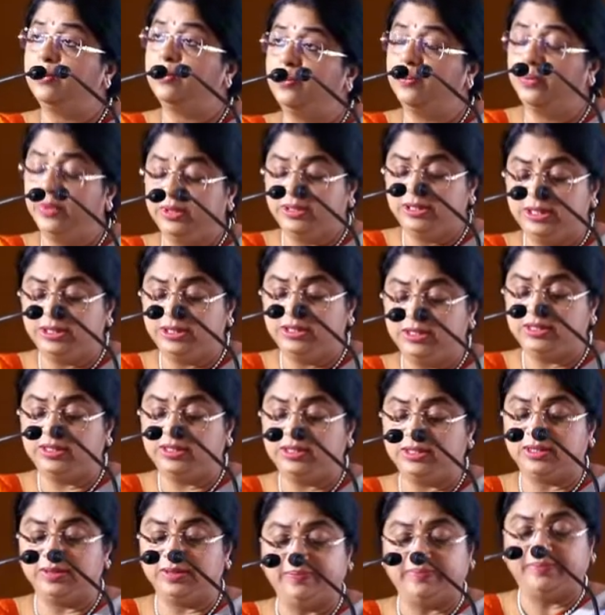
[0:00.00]
which
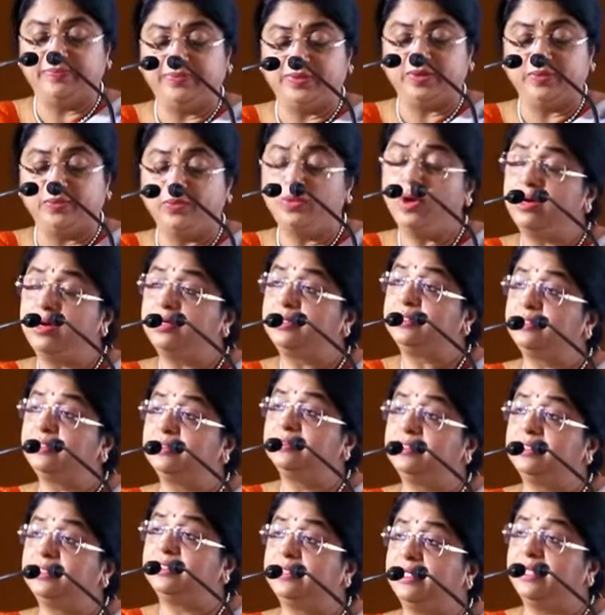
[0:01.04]
is what
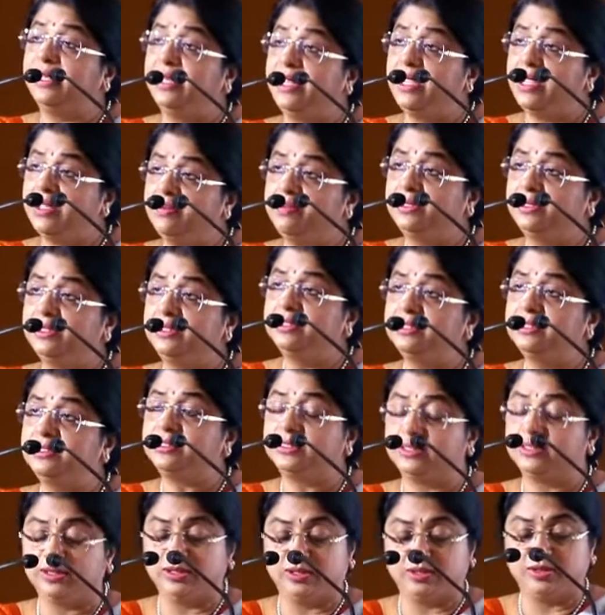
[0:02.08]
that
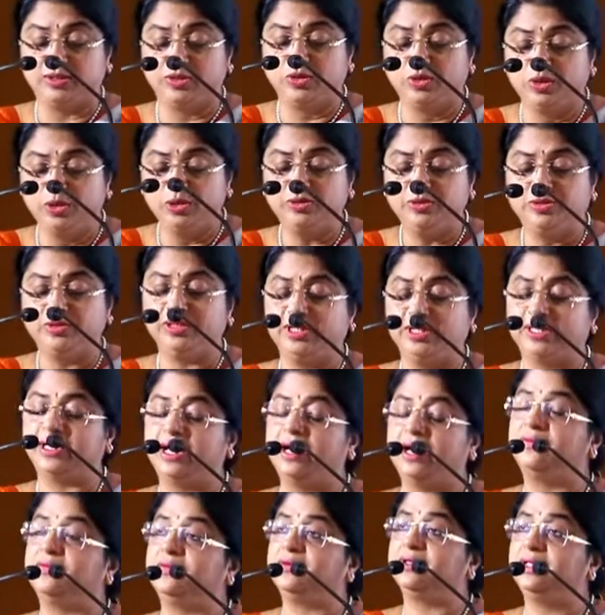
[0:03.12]
enables good
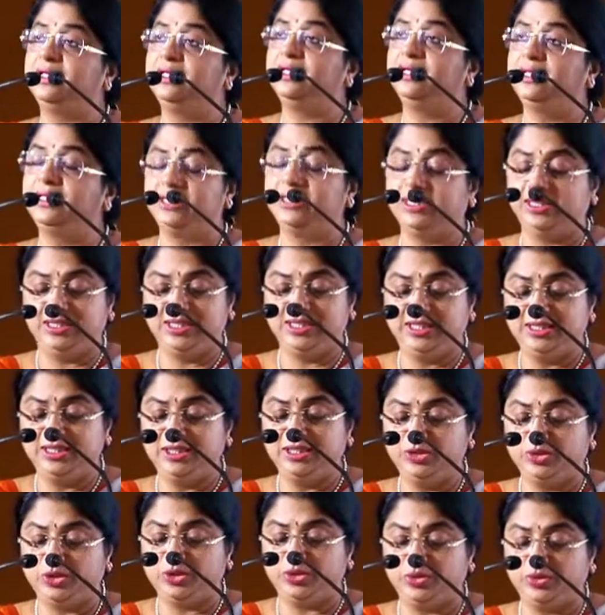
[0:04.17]
recovery,
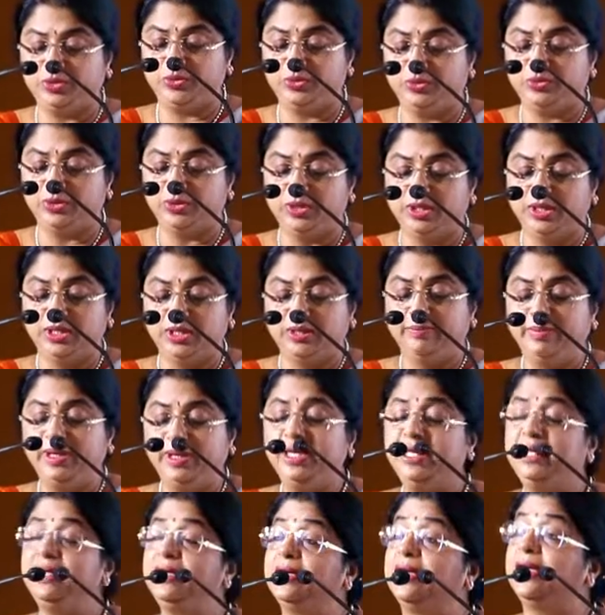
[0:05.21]
leading to
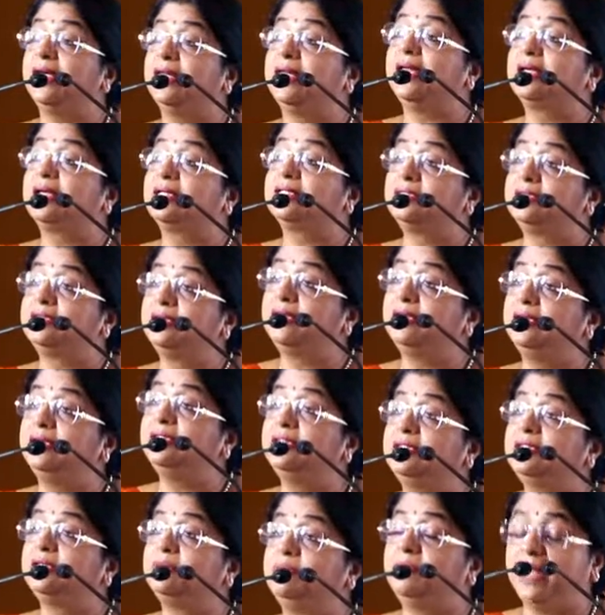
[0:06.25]
being an
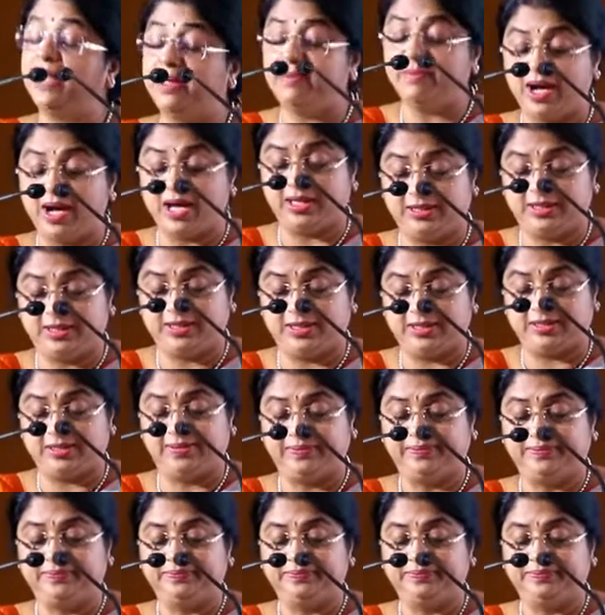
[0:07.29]
excellent paymaster.